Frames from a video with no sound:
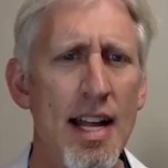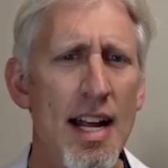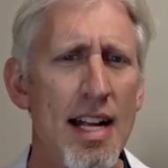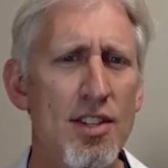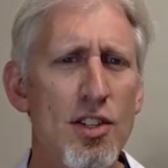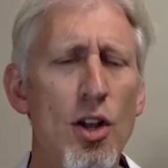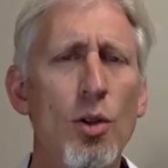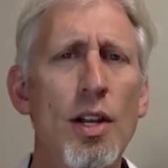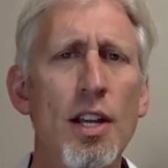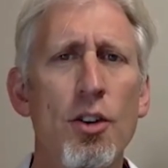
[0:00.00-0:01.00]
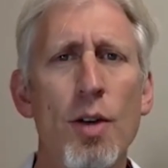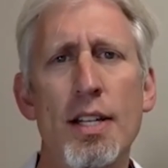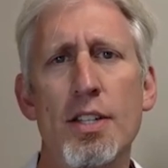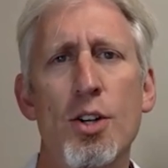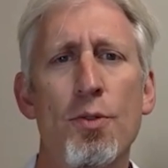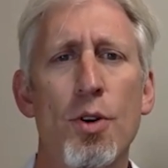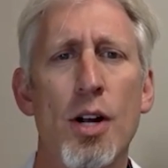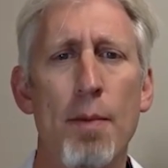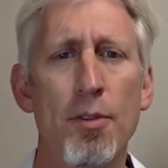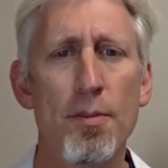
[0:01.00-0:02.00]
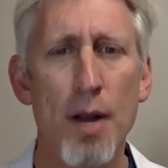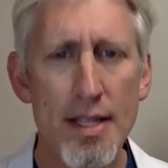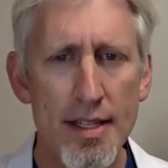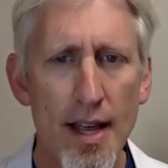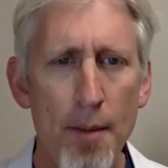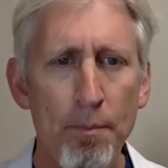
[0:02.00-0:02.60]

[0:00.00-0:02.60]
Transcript: It slowly increases over a couple of months.